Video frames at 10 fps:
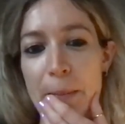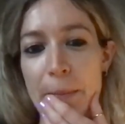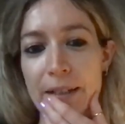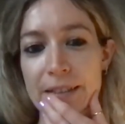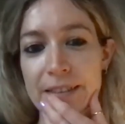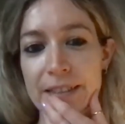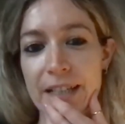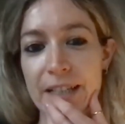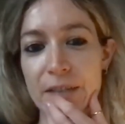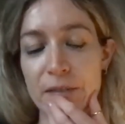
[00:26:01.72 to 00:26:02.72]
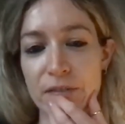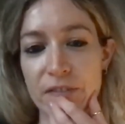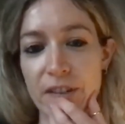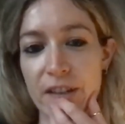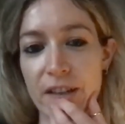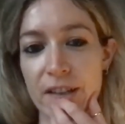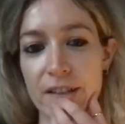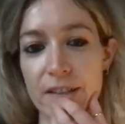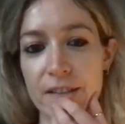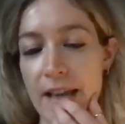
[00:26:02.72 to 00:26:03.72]
But if
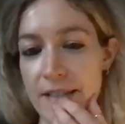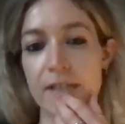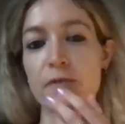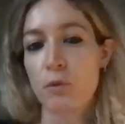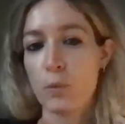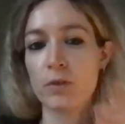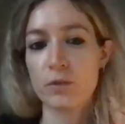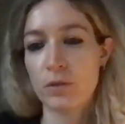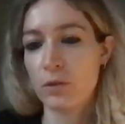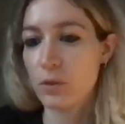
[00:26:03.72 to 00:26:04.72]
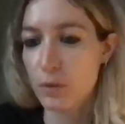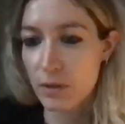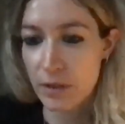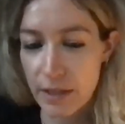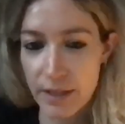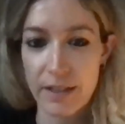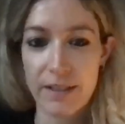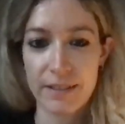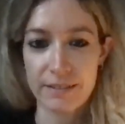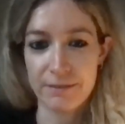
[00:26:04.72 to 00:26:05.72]
you want to
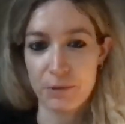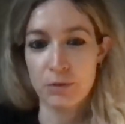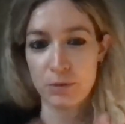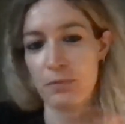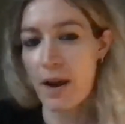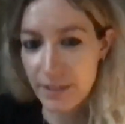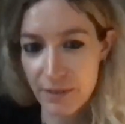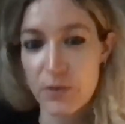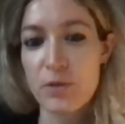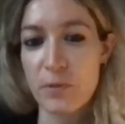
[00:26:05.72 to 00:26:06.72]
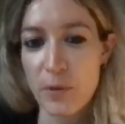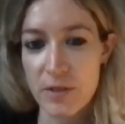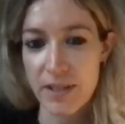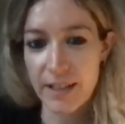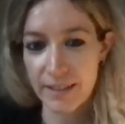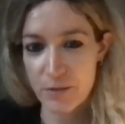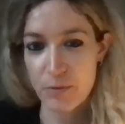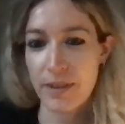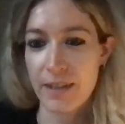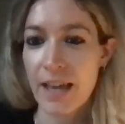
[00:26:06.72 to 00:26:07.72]
write reviews, of course, get in touch
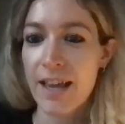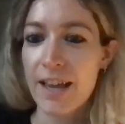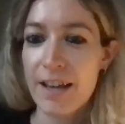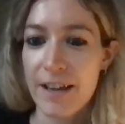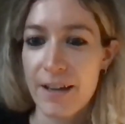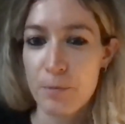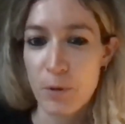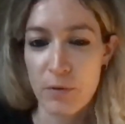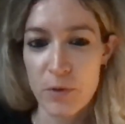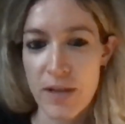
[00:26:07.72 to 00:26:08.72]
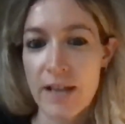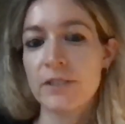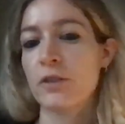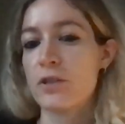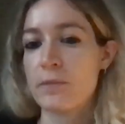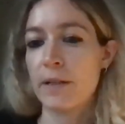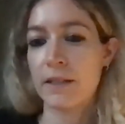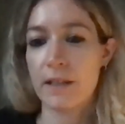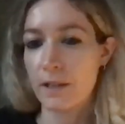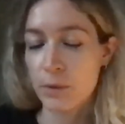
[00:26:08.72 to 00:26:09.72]
with the book reviews editors.
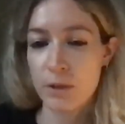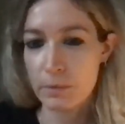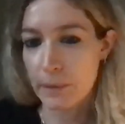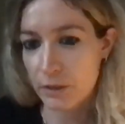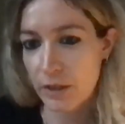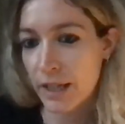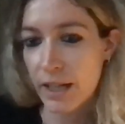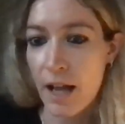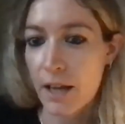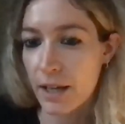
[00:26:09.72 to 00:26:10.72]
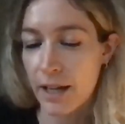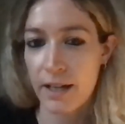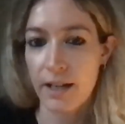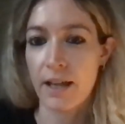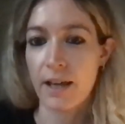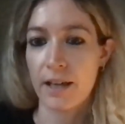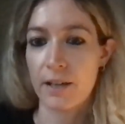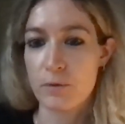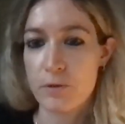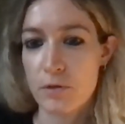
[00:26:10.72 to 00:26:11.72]
But Guido Bartolini and I
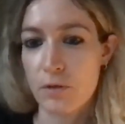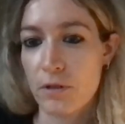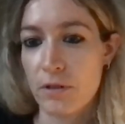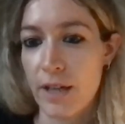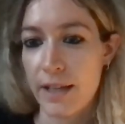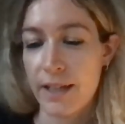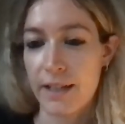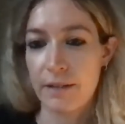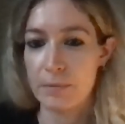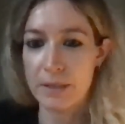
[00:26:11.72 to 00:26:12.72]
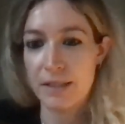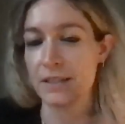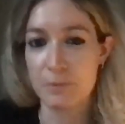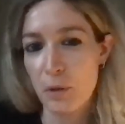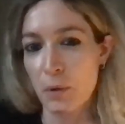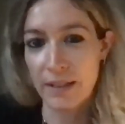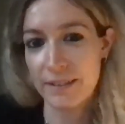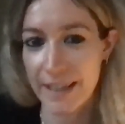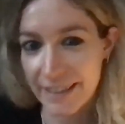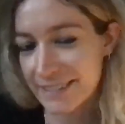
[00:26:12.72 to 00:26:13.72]
can also, like, you
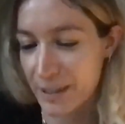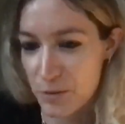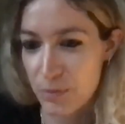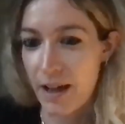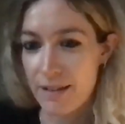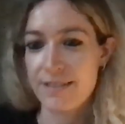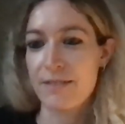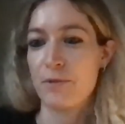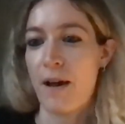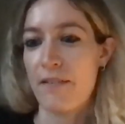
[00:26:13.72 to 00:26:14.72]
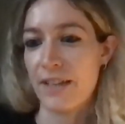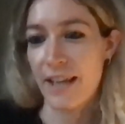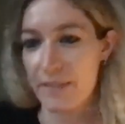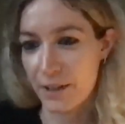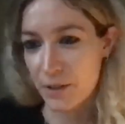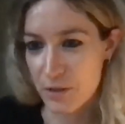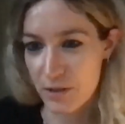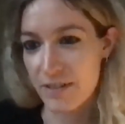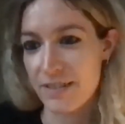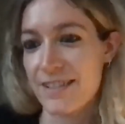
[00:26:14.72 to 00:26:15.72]
can get in touch with us if you have any other
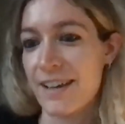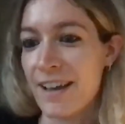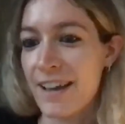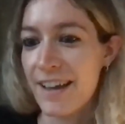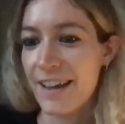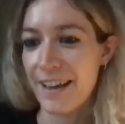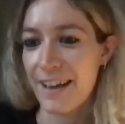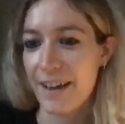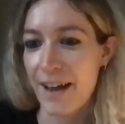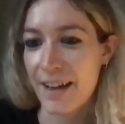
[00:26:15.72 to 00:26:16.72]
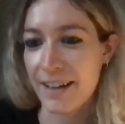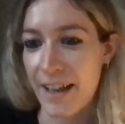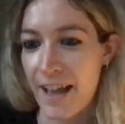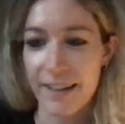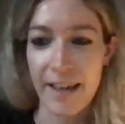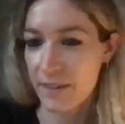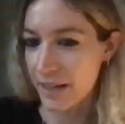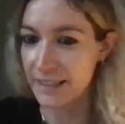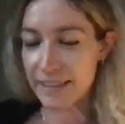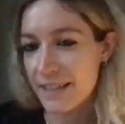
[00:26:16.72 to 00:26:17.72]
concerns. Any other
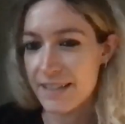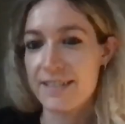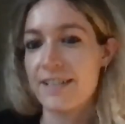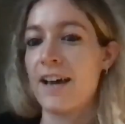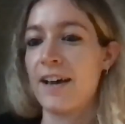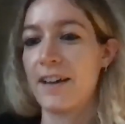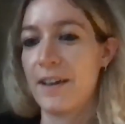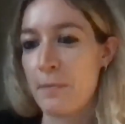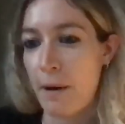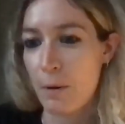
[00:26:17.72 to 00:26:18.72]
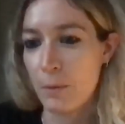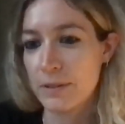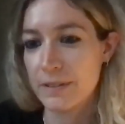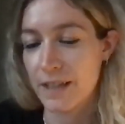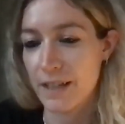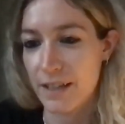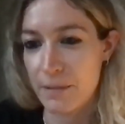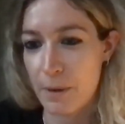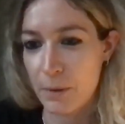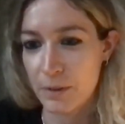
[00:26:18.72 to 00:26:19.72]
ideas about
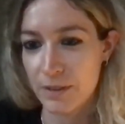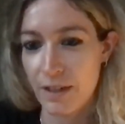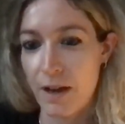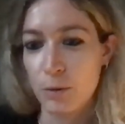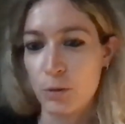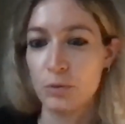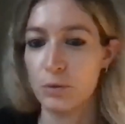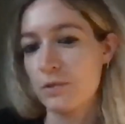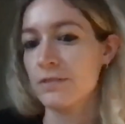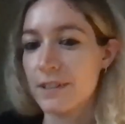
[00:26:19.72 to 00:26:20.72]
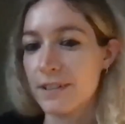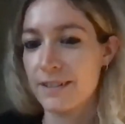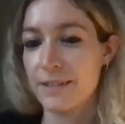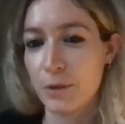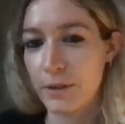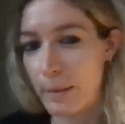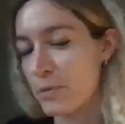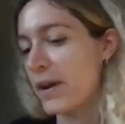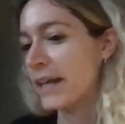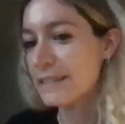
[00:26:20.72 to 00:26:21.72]
how to
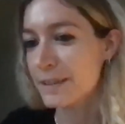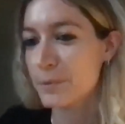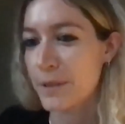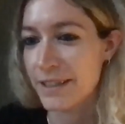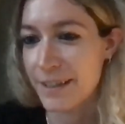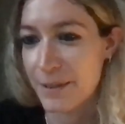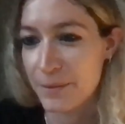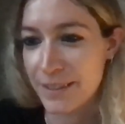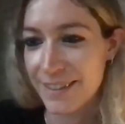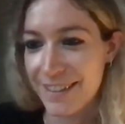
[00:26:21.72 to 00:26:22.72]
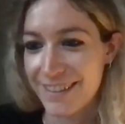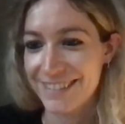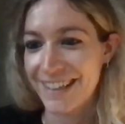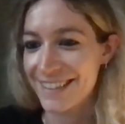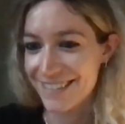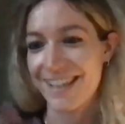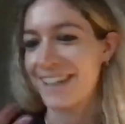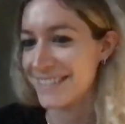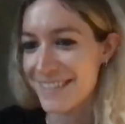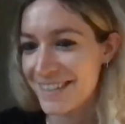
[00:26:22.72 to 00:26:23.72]
collaborate with the Italian
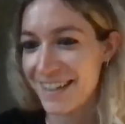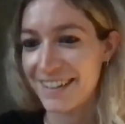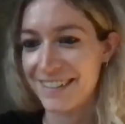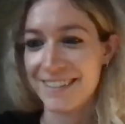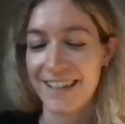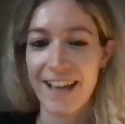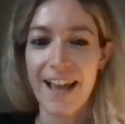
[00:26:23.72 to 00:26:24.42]
studies, and